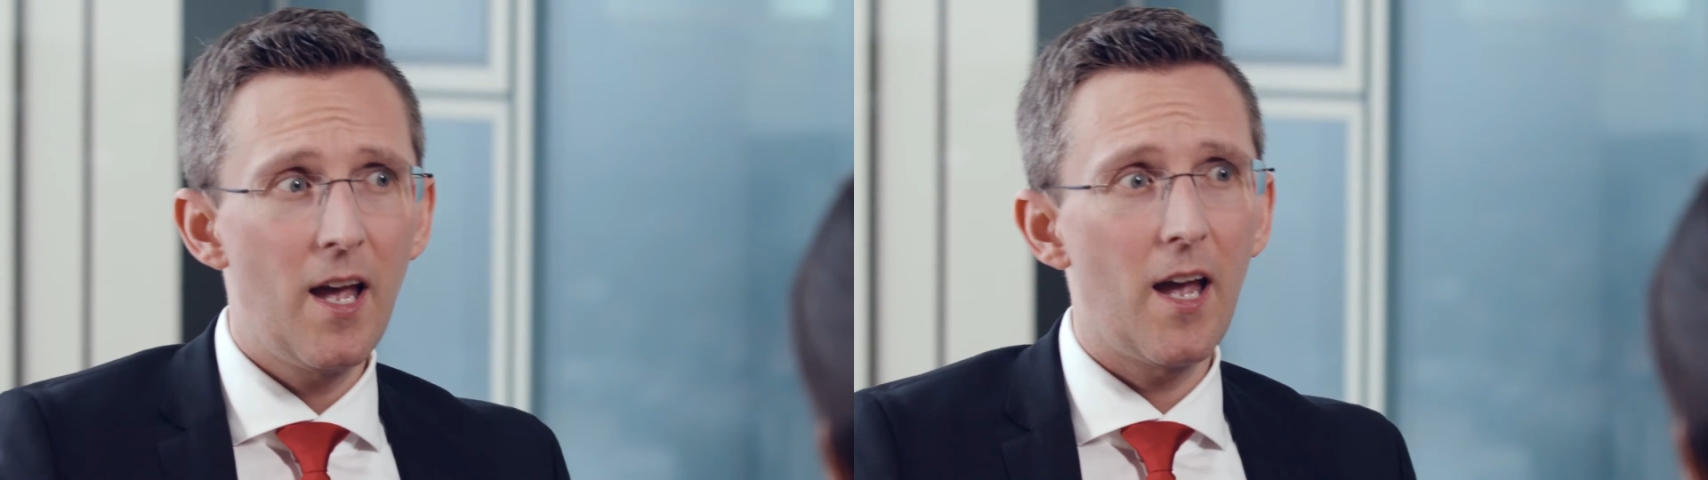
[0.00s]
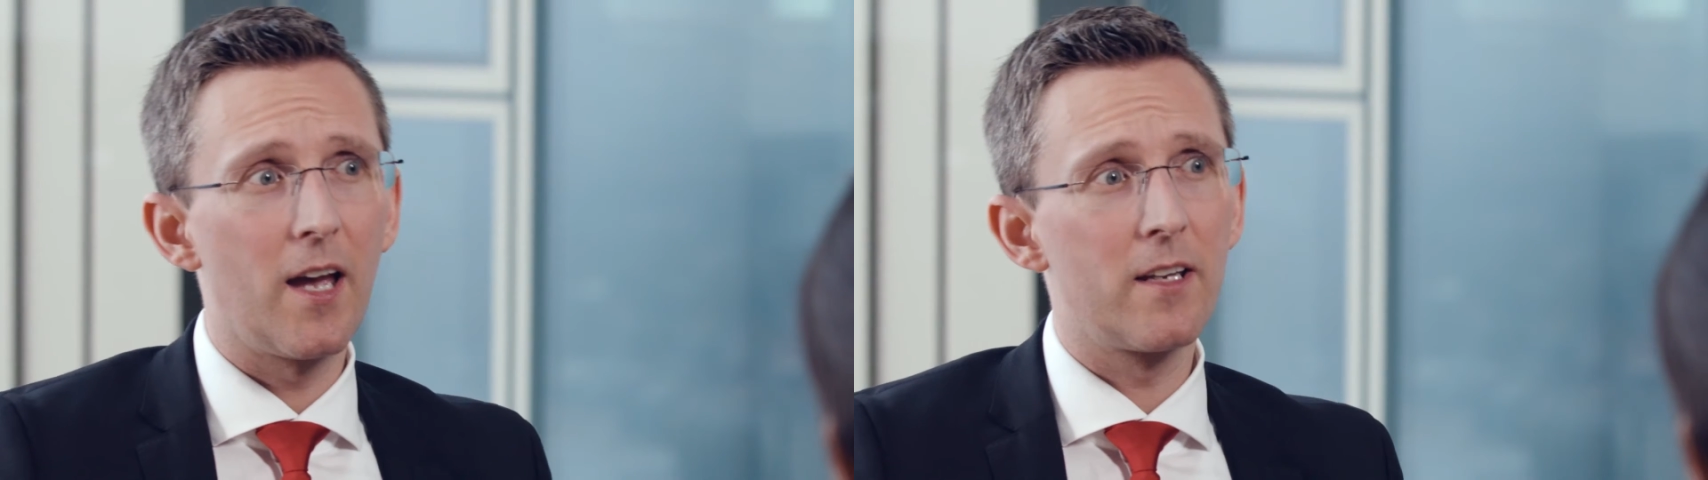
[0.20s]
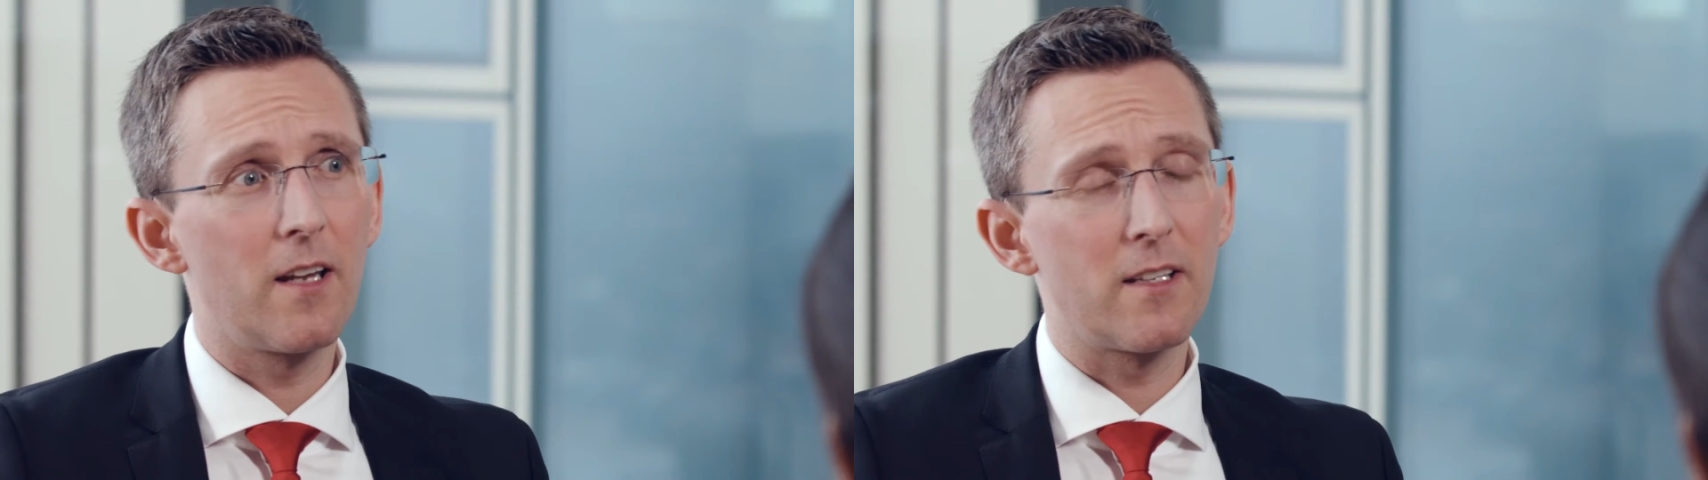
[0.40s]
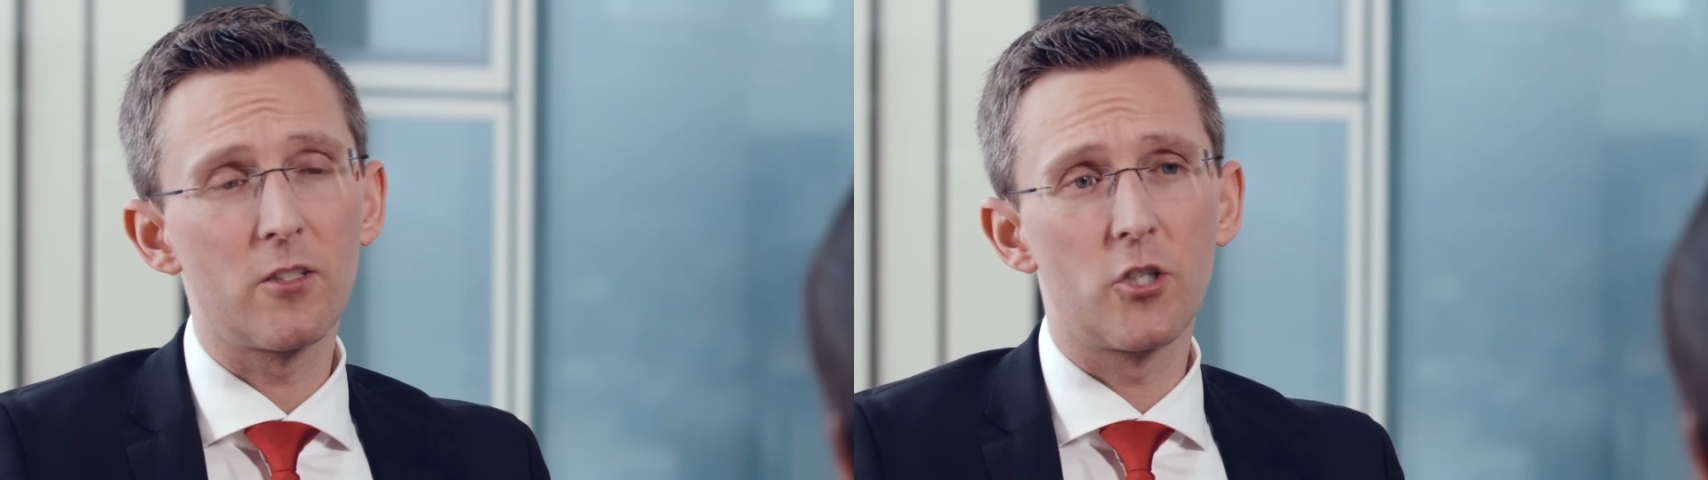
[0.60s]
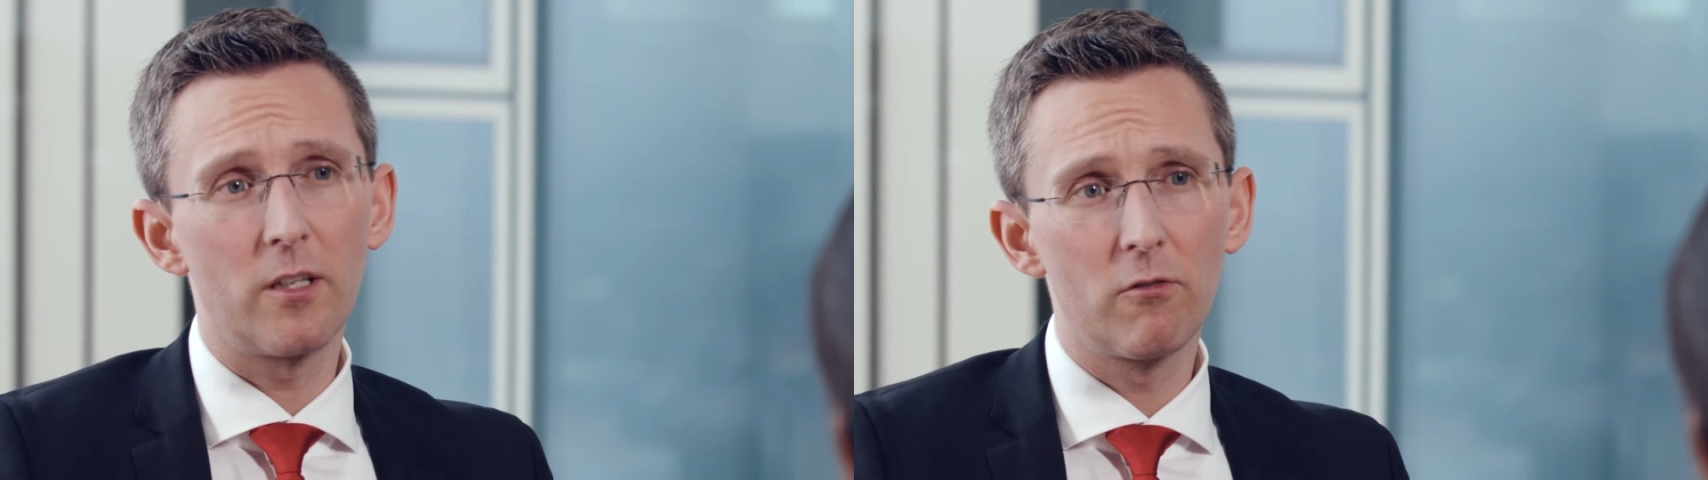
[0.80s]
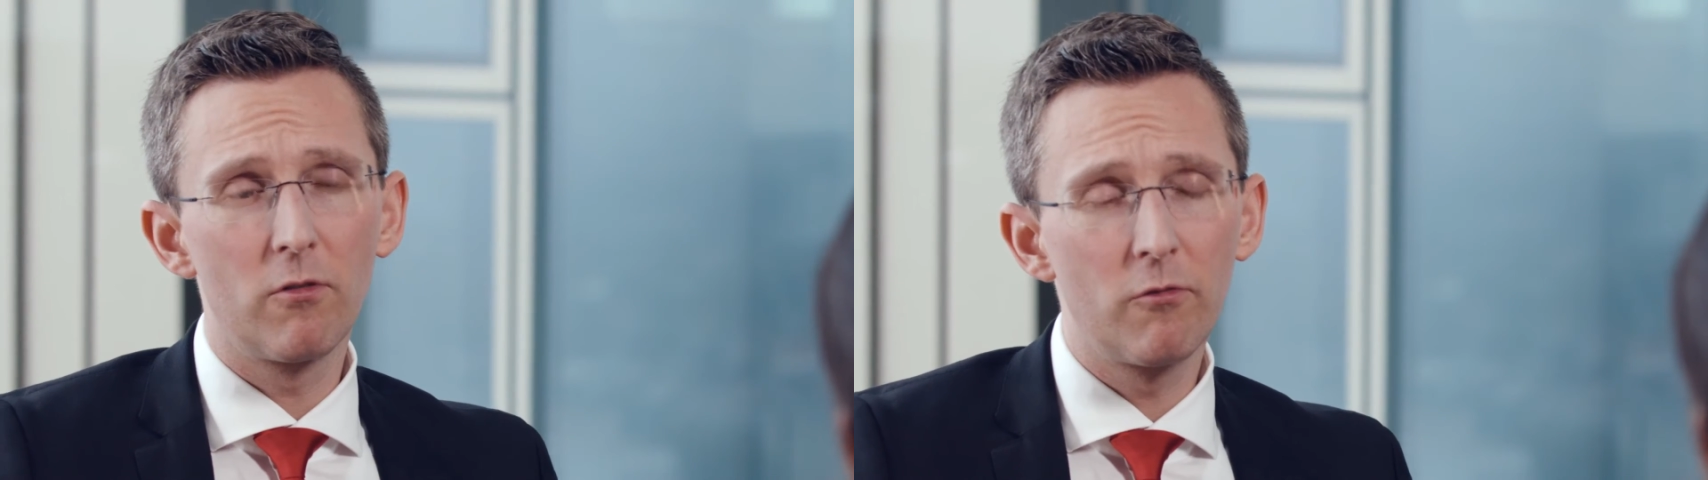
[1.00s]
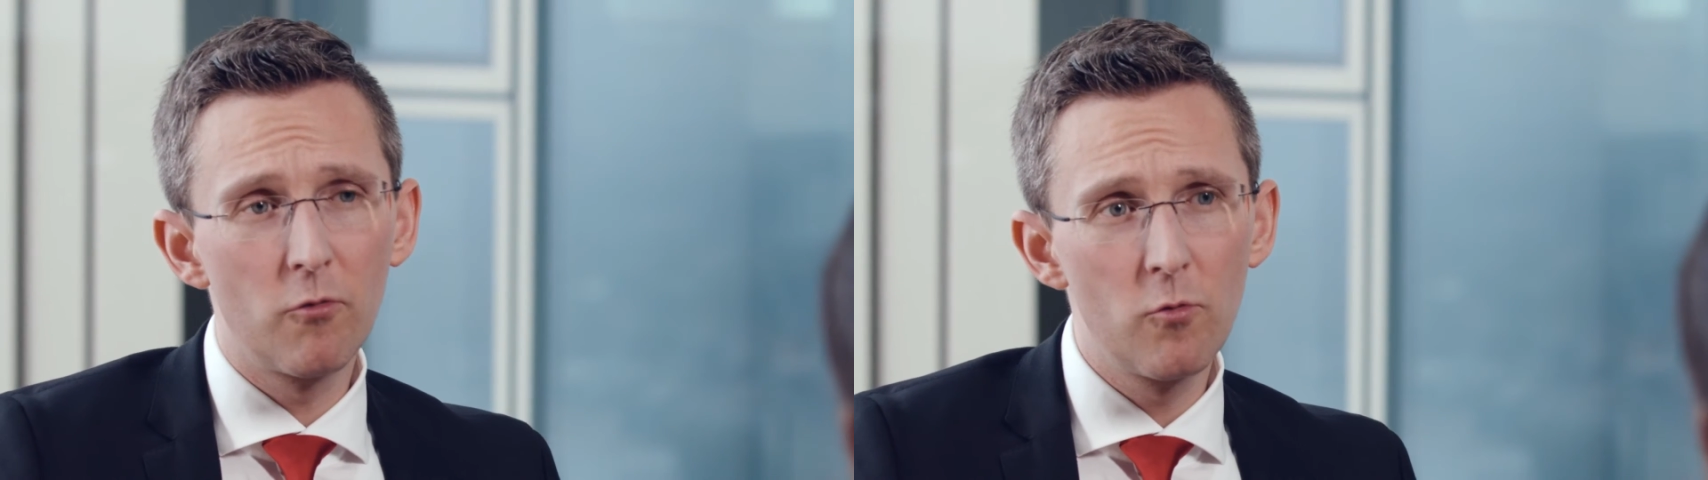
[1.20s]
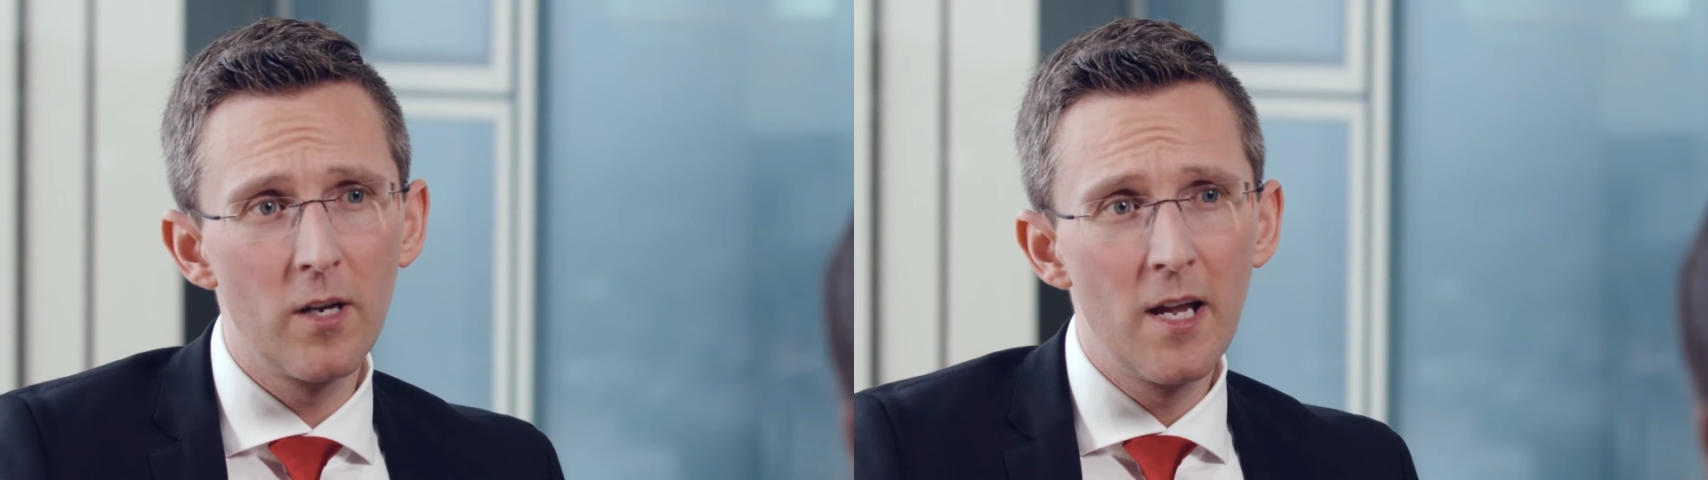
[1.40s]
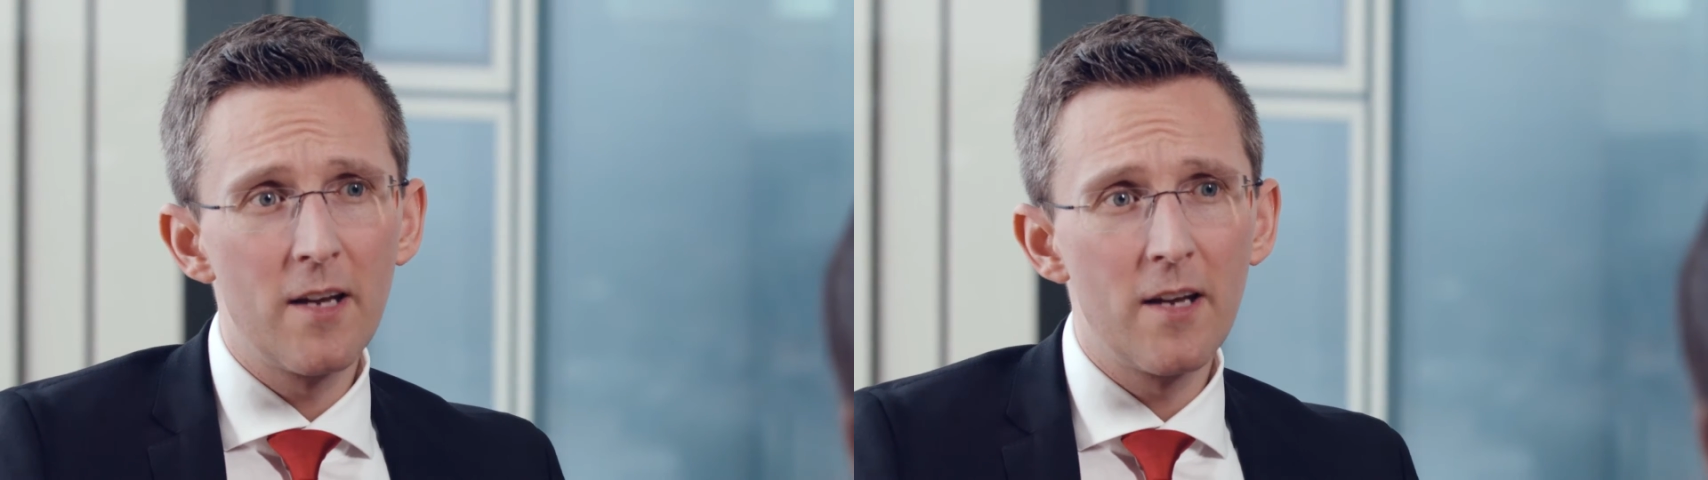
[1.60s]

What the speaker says: And as a general rule,